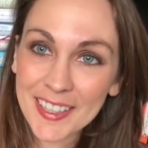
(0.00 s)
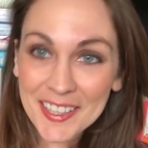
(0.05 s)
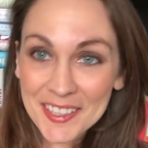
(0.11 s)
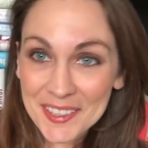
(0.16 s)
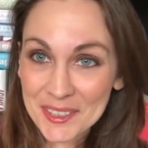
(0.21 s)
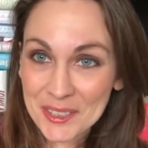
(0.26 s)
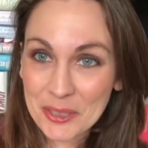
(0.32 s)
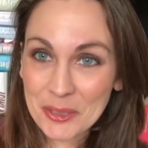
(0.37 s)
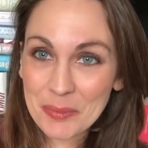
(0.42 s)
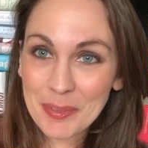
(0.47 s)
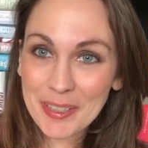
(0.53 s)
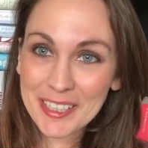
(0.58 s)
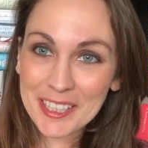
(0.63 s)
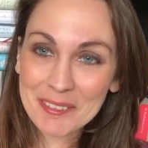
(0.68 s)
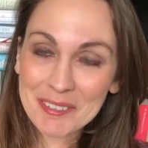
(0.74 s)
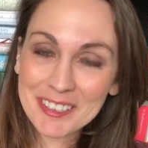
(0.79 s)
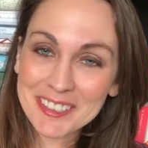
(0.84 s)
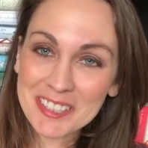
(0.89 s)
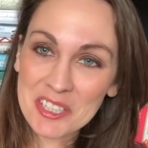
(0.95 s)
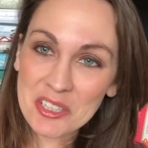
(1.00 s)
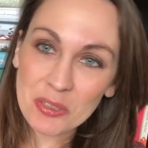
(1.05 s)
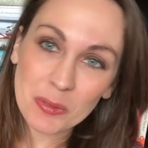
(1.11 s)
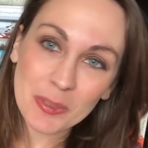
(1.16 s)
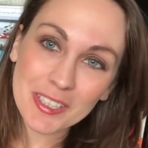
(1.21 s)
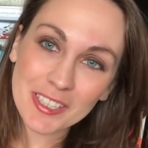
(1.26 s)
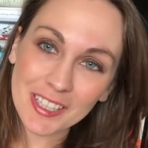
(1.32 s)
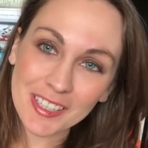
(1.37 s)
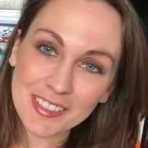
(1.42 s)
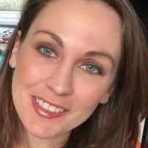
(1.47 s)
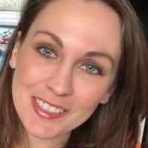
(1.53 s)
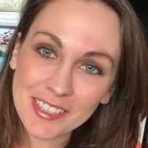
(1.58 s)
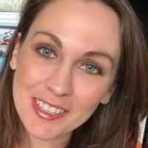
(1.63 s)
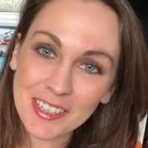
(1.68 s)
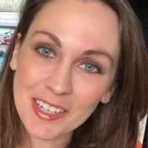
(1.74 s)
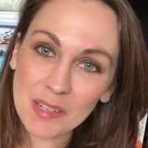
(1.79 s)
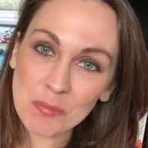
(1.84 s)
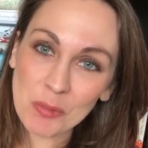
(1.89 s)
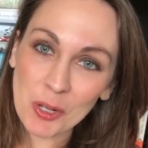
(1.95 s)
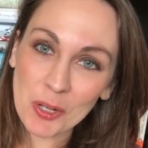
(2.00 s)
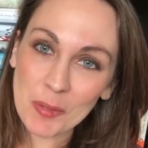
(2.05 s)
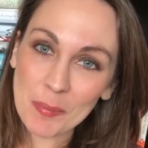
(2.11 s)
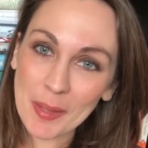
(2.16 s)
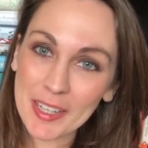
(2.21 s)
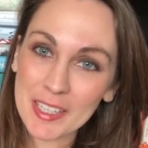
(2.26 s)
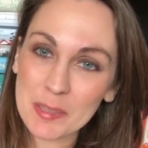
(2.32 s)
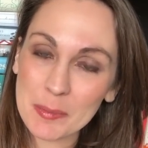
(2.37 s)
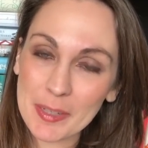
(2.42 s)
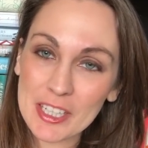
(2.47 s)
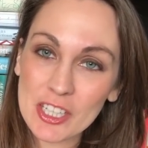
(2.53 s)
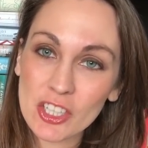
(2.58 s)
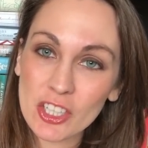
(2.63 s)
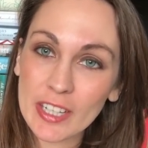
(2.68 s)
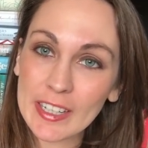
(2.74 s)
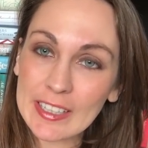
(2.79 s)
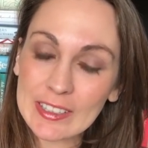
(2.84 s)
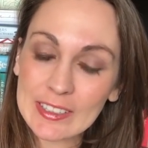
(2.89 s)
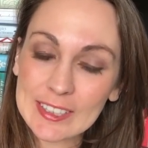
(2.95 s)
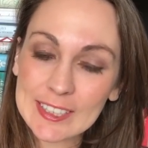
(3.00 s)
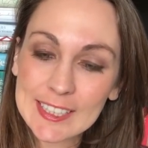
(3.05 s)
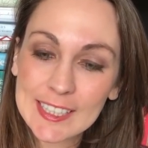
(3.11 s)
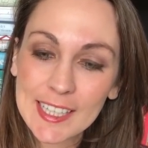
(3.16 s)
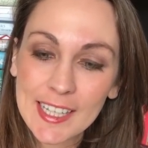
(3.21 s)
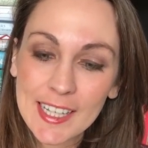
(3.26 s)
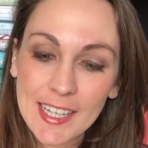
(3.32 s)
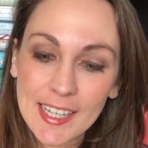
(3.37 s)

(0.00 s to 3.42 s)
Hello, my name is Kendra Winchester and welcome back to my channel.